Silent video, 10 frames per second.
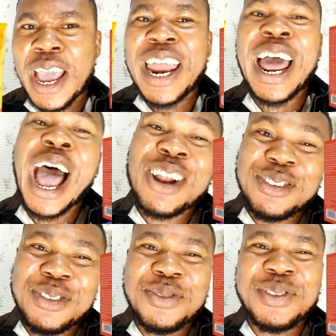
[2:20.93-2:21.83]
And
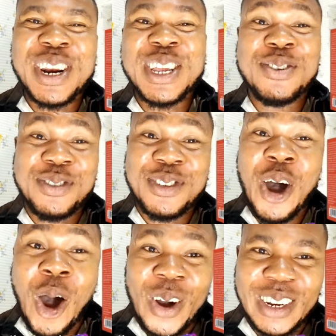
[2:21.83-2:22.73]
how do you really use
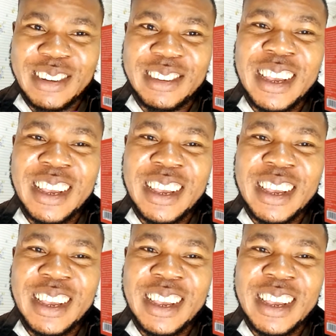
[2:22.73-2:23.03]
all this?